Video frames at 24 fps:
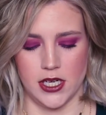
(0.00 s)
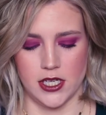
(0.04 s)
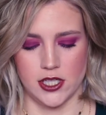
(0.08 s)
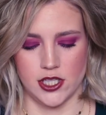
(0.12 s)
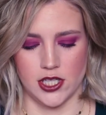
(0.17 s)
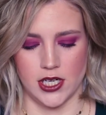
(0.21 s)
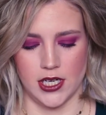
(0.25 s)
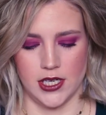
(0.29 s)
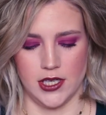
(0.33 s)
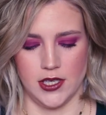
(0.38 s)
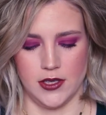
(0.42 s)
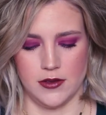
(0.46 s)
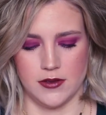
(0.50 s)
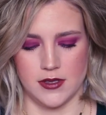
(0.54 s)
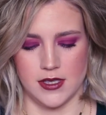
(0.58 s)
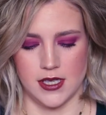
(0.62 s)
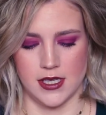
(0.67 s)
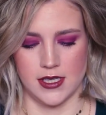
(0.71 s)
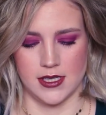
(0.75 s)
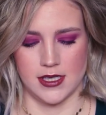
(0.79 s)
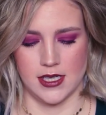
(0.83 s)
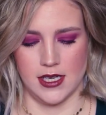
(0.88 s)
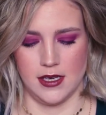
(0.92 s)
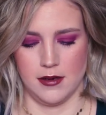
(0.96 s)
blush. I used
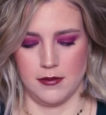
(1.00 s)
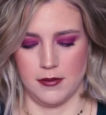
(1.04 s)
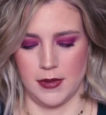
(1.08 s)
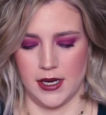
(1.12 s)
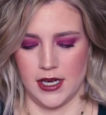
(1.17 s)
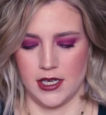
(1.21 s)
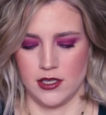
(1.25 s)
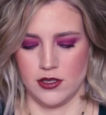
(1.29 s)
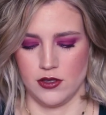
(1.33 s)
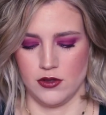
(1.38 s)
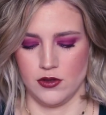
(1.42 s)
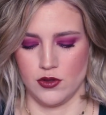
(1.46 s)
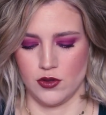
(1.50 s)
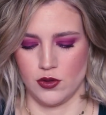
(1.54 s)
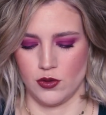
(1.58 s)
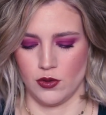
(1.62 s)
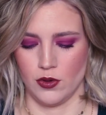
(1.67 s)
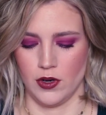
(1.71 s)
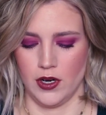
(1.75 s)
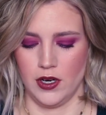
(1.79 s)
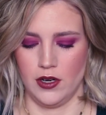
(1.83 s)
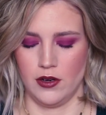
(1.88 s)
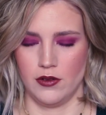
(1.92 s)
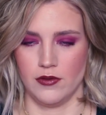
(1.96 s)
this in my
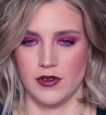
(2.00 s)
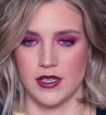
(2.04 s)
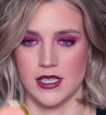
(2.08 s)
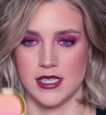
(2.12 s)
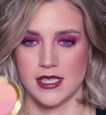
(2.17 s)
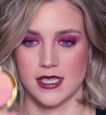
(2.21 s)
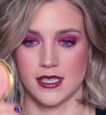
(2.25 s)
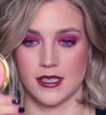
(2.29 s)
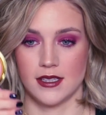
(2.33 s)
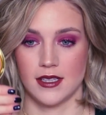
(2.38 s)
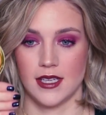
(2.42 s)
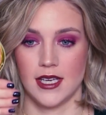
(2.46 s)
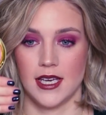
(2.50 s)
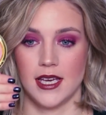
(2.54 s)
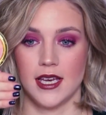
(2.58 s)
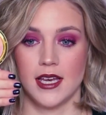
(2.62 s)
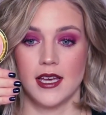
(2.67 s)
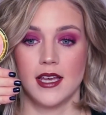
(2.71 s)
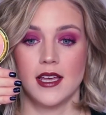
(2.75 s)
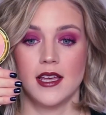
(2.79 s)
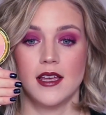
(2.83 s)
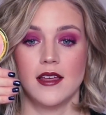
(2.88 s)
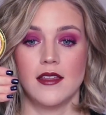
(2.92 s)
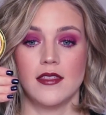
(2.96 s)
tutorial
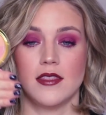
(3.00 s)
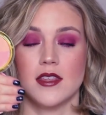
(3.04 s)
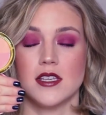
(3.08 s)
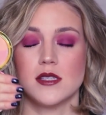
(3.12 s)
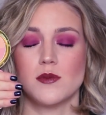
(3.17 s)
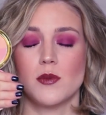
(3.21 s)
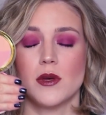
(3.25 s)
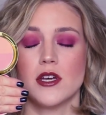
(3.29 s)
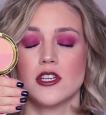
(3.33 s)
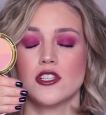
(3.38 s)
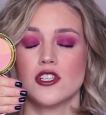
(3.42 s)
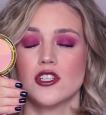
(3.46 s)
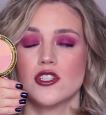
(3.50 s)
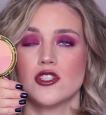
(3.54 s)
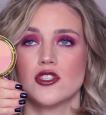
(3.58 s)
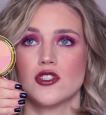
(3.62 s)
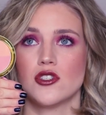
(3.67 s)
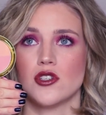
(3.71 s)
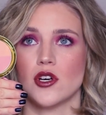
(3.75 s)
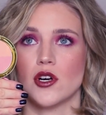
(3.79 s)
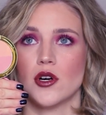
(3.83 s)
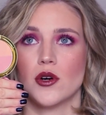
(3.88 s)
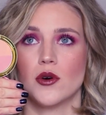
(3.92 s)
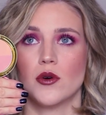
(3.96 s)
recently. This blush is
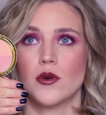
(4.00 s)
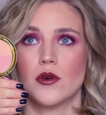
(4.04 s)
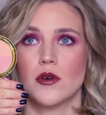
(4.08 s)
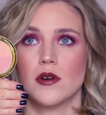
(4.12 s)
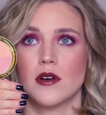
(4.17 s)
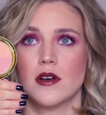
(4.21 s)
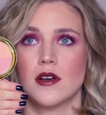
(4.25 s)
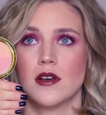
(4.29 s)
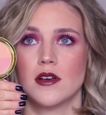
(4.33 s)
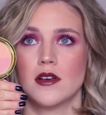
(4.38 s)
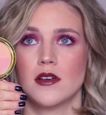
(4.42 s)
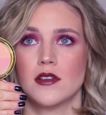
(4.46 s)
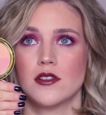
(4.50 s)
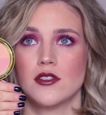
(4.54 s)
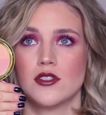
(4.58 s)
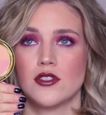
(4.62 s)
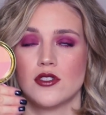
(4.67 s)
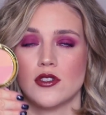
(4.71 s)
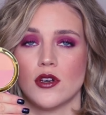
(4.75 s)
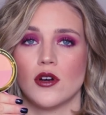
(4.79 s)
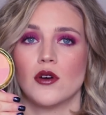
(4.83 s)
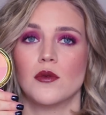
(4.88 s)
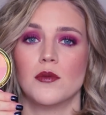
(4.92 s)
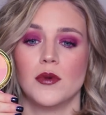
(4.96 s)
so
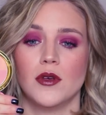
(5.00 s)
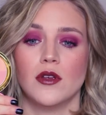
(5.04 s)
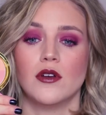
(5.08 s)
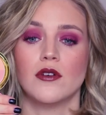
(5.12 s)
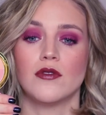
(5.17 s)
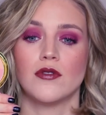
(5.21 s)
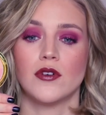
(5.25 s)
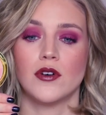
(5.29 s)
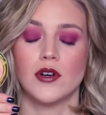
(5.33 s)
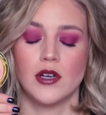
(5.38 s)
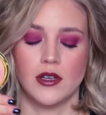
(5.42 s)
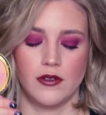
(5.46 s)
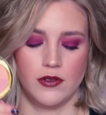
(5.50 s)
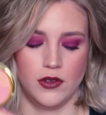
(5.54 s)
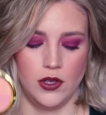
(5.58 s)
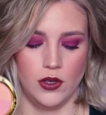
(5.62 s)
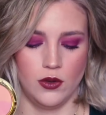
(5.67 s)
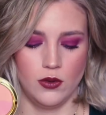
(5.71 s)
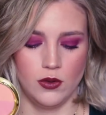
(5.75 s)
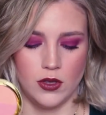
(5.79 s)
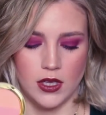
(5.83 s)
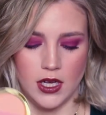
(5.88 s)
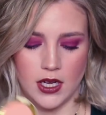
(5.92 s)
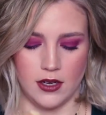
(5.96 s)
beautiful. If
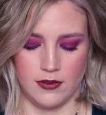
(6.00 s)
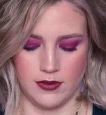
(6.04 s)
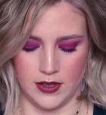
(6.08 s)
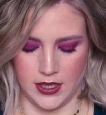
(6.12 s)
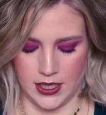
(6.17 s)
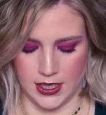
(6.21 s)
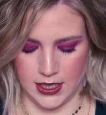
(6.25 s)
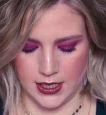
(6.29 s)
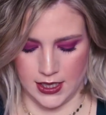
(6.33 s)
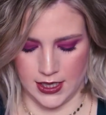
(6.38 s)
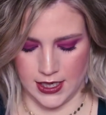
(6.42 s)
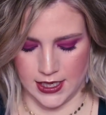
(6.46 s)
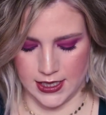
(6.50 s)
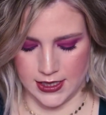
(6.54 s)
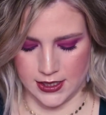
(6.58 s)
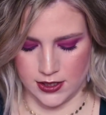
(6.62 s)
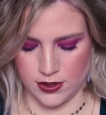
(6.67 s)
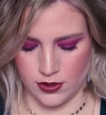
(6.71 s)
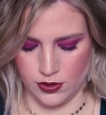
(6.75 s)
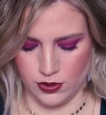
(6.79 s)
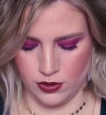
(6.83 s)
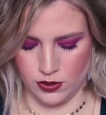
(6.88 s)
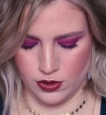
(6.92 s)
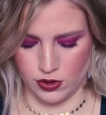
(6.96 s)
you love like a
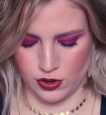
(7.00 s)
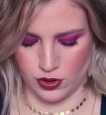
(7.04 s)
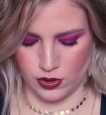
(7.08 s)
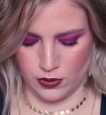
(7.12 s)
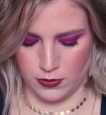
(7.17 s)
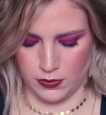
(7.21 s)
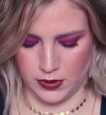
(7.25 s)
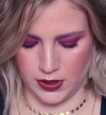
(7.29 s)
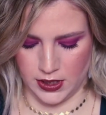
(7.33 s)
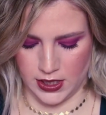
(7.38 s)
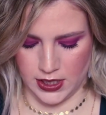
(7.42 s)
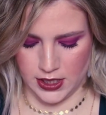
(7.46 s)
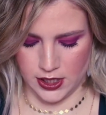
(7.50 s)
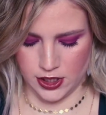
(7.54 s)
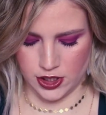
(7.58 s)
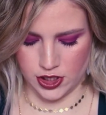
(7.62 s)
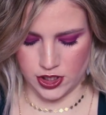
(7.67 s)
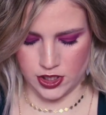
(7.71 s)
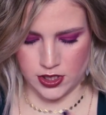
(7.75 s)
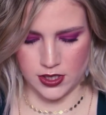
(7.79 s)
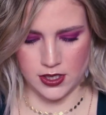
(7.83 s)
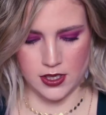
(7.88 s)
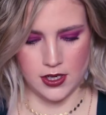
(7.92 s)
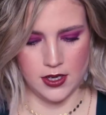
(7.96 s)
nice neutral
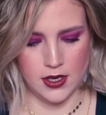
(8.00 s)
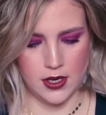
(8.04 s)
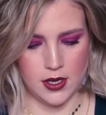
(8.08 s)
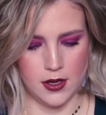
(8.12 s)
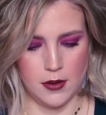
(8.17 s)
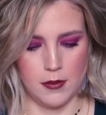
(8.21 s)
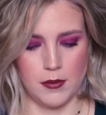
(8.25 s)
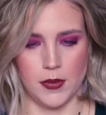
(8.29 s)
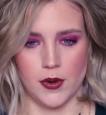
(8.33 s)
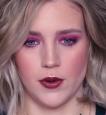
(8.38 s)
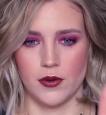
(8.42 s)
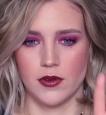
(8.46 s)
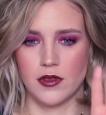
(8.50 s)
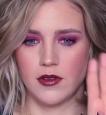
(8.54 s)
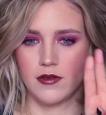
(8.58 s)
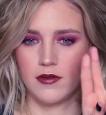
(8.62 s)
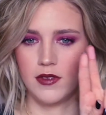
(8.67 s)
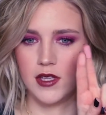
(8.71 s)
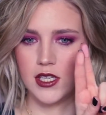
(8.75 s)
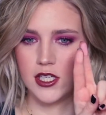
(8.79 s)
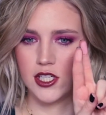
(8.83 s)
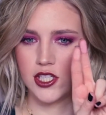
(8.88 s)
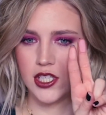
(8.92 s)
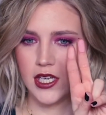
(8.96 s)
blush, both
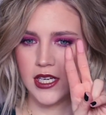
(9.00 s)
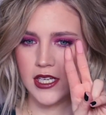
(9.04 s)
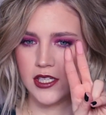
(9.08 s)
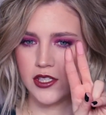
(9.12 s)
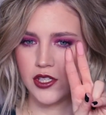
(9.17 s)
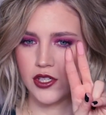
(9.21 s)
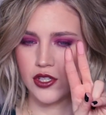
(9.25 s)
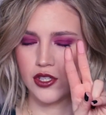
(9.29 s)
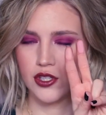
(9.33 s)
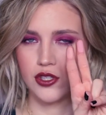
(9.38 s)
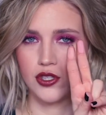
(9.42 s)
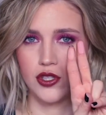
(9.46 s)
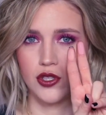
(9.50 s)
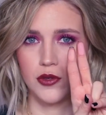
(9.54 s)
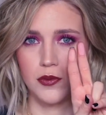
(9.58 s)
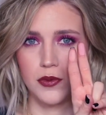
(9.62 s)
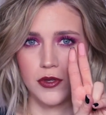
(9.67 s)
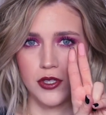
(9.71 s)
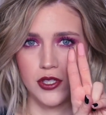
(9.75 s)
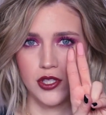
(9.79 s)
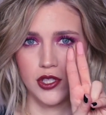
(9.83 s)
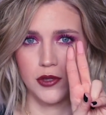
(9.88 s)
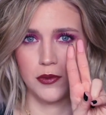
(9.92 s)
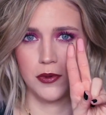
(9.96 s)
of these shades are
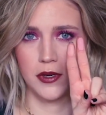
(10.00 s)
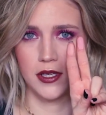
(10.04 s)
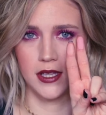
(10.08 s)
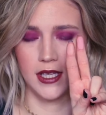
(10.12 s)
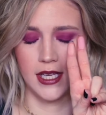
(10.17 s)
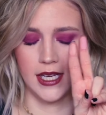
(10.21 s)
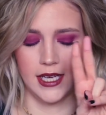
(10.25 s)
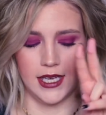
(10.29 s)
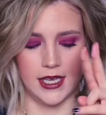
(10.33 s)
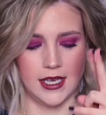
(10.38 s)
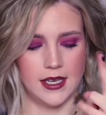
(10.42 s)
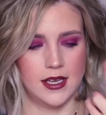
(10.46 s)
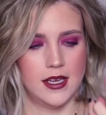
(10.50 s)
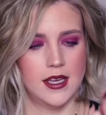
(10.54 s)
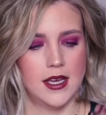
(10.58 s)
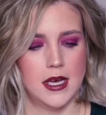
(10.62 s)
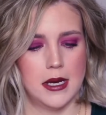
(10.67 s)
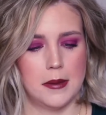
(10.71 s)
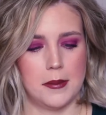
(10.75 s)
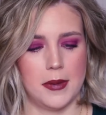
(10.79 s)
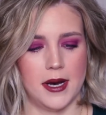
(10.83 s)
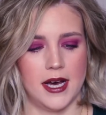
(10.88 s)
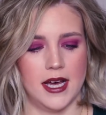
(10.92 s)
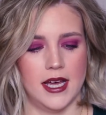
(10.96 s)
super light,
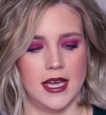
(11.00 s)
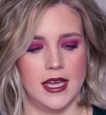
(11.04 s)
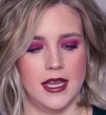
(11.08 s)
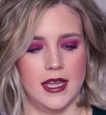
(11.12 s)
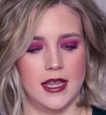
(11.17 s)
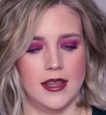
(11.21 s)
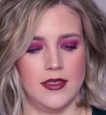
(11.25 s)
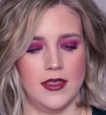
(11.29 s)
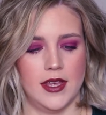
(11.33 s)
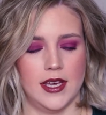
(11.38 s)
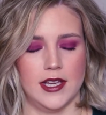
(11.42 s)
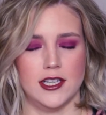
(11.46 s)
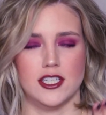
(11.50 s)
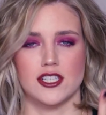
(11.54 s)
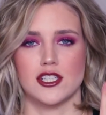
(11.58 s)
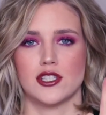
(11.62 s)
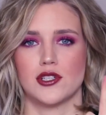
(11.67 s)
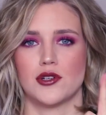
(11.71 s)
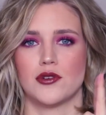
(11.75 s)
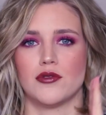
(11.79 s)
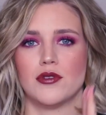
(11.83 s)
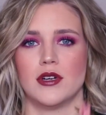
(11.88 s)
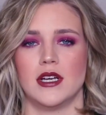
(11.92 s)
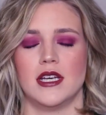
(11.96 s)
but they
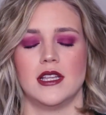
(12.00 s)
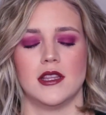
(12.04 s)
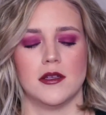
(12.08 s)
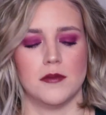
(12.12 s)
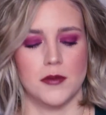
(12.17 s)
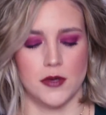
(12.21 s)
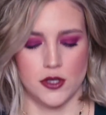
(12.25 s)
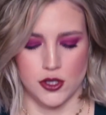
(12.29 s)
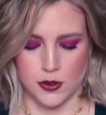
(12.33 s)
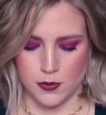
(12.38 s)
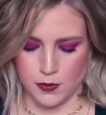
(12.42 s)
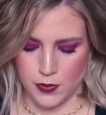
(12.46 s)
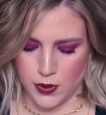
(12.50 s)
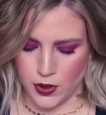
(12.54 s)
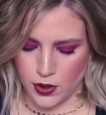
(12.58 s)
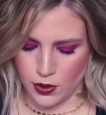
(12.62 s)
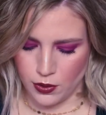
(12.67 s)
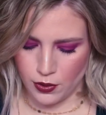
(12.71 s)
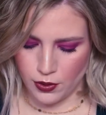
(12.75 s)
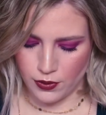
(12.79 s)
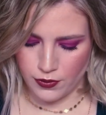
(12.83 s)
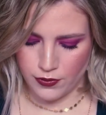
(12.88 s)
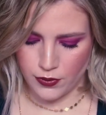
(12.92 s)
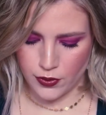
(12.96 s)
just create the most
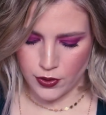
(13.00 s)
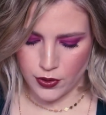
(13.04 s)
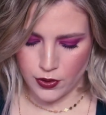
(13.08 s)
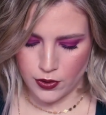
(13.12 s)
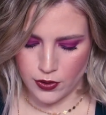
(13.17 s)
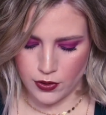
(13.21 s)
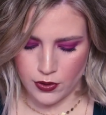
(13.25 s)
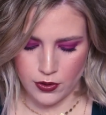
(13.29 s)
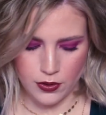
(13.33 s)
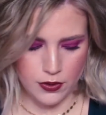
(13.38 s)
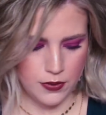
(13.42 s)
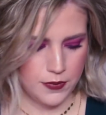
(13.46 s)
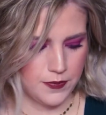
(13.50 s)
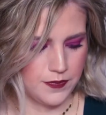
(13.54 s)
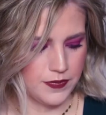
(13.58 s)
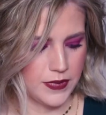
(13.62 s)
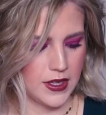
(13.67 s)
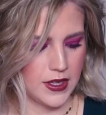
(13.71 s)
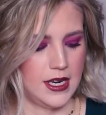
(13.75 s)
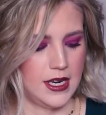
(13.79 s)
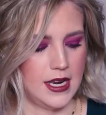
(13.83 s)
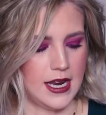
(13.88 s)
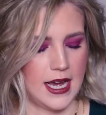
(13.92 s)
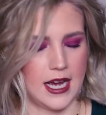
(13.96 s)
beautiful
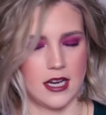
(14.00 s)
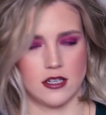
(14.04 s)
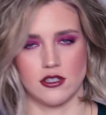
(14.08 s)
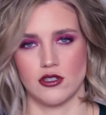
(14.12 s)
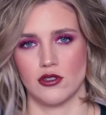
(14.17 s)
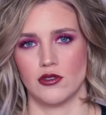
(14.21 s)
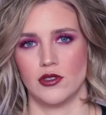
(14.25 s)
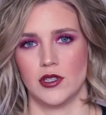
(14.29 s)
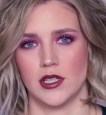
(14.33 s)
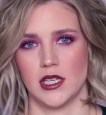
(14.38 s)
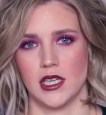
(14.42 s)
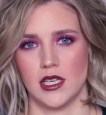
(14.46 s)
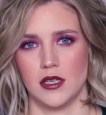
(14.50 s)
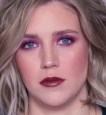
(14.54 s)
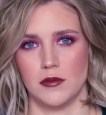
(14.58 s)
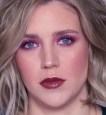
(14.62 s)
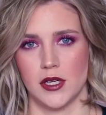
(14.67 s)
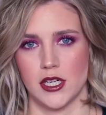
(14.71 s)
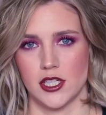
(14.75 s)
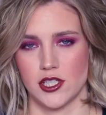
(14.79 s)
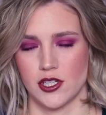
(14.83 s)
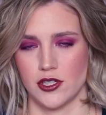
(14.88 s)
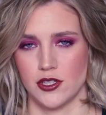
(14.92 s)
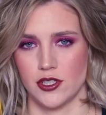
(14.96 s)
natural looking
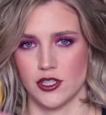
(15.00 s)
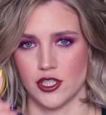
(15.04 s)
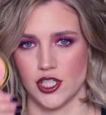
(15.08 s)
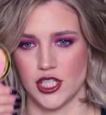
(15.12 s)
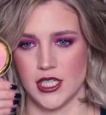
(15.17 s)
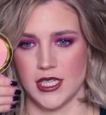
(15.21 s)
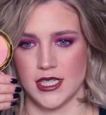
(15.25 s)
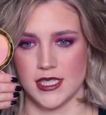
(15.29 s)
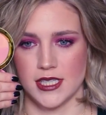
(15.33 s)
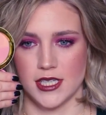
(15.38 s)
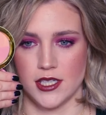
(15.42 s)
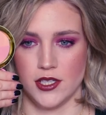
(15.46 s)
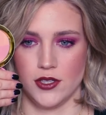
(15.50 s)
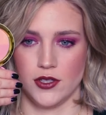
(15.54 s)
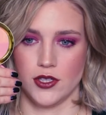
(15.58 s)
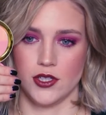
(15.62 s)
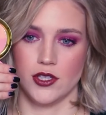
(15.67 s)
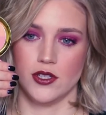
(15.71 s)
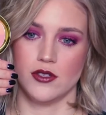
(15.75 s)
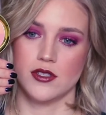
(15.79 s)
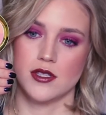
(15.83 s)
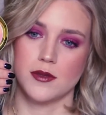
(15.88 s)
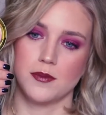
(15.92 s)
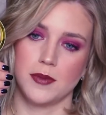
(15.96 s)
blush on your cheeks. And you
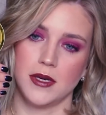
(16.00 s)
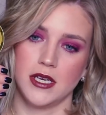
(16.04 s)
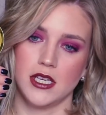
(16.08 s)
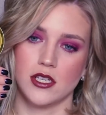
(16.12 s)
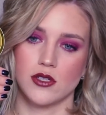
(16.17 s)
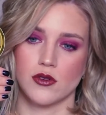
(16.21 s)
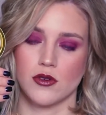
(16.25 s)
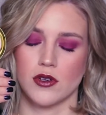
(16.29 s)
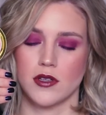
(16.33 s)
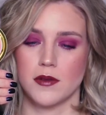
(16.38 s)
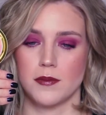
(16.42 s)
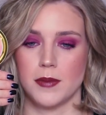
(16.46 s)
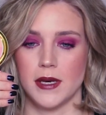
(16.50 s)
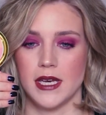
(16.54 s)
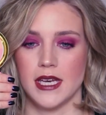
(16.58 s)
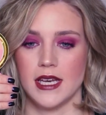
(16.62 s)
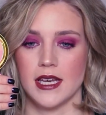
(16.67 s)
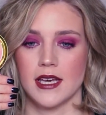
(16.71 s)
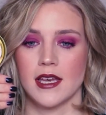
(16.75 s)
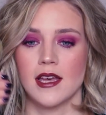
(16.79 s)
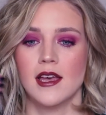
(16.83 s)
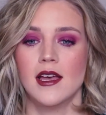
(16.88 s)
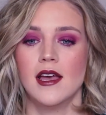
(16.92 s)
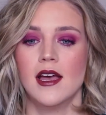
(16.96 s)
can use the peach or the
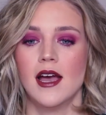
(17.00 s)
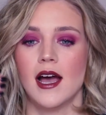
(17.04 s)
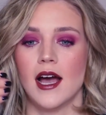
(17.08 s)
pink.